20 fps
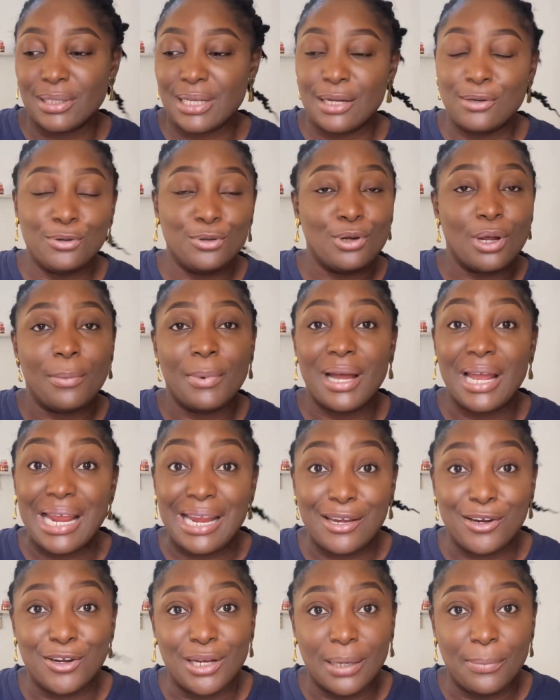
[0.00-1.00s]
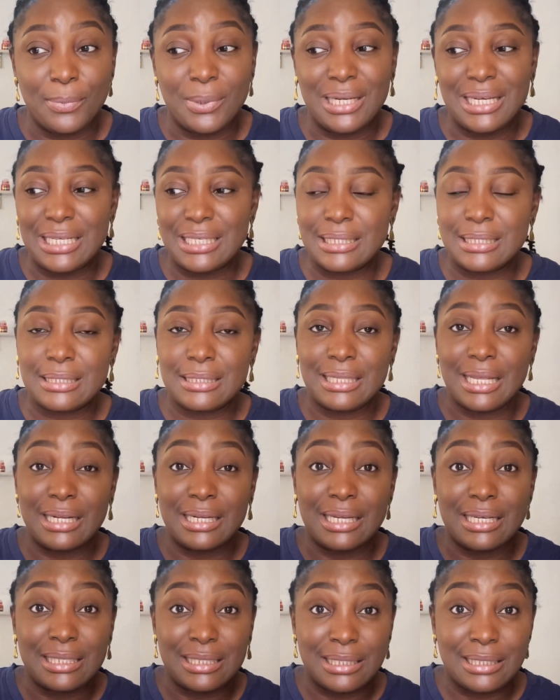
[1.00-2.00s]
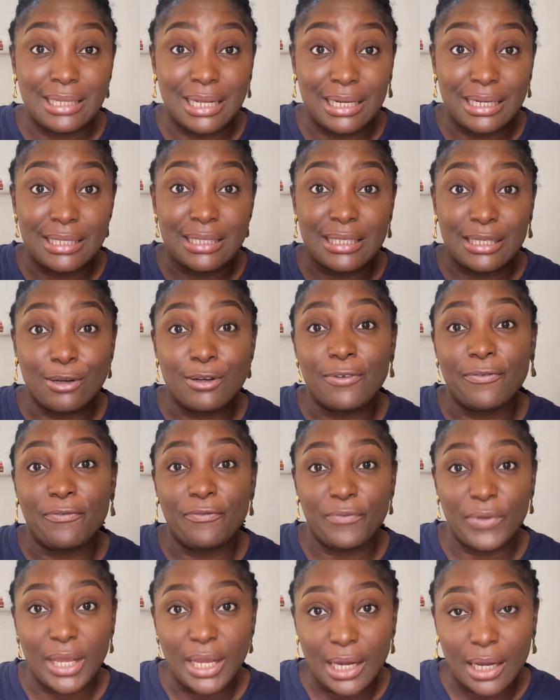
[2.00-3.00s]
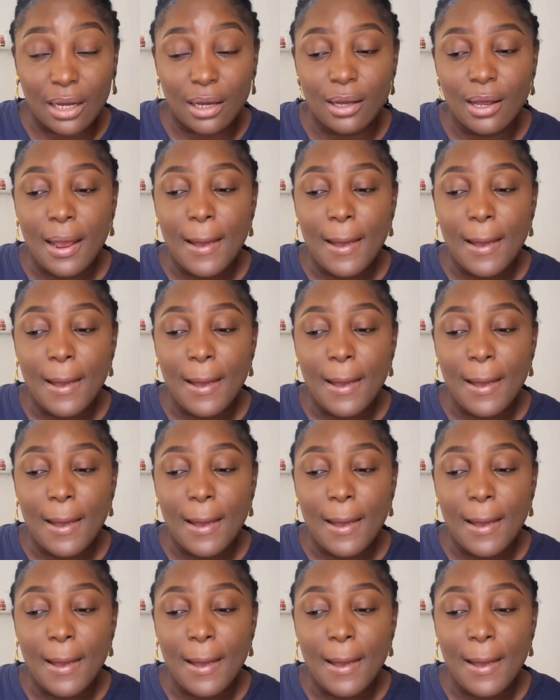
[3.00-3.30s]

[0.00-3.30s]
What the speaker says: I don't know about any place that they sell the fake,